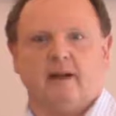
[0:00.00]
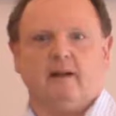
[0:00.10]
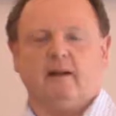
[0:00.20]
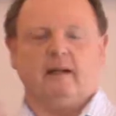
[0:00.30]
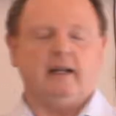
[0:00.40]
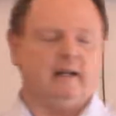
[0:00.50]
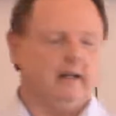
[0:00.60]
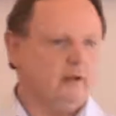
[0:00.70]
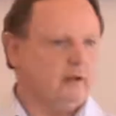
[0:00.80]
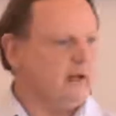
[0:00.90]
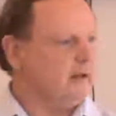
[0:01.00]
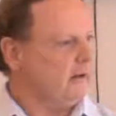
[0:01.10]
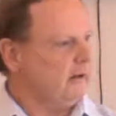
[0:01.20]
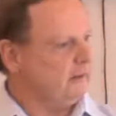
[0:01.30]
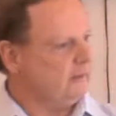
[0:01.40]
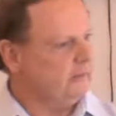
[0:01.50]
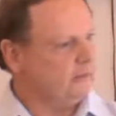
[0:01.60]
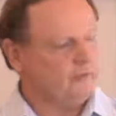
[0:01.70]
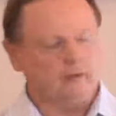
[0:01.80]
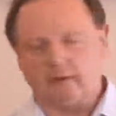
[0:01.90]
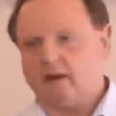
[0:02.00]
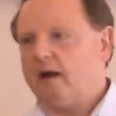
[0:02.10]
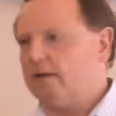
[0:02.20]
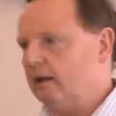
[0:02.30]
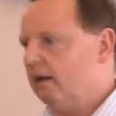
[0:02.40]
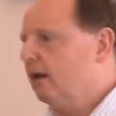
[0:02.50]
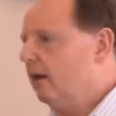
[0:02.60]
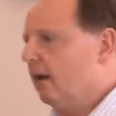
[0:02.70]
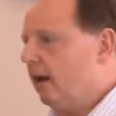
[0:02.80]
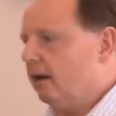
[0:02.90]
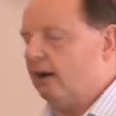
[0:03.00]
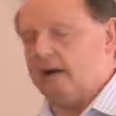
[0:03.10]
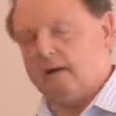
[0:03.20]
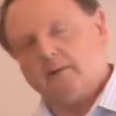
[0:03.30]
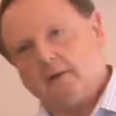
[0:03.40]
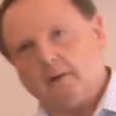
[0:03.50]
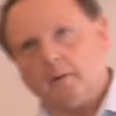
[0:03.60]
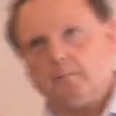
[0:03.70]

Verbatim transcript: I know how to clean the kitchen, I know how to do this, fix the car, I know you